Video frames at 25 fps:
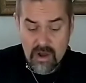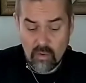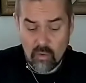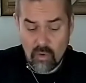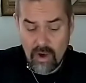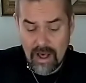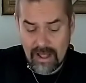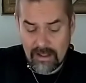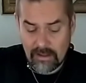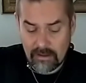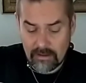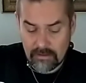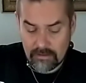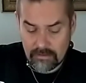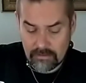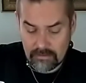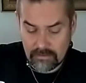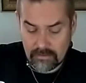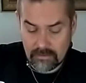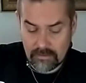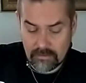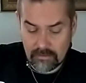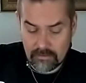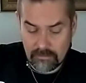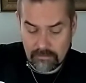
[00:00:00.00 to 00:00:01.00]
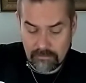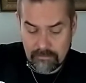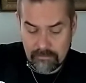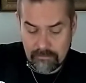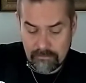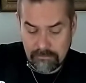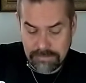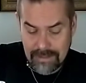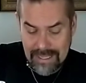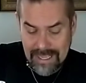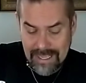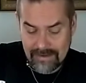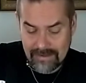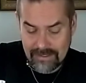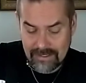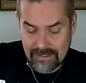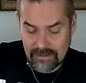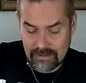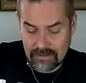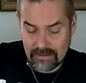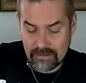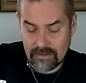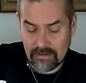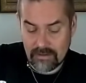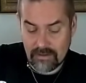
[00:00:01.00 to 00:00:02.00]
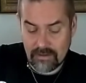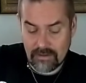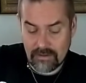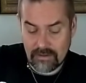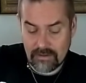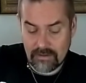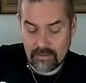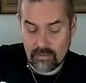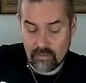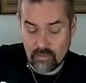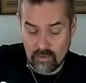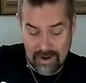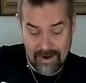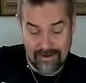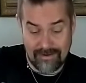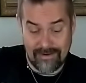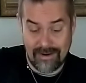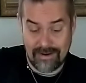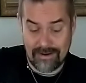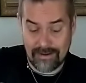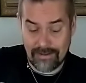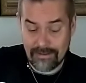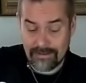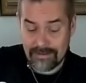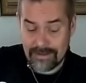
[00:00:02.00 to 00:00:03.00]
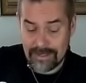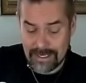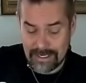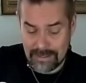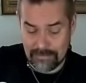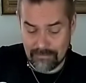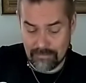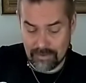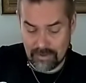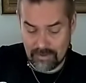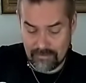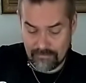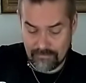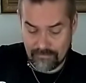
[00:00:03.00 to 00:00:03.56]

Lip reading: Well, plant it 1 knuckle deep.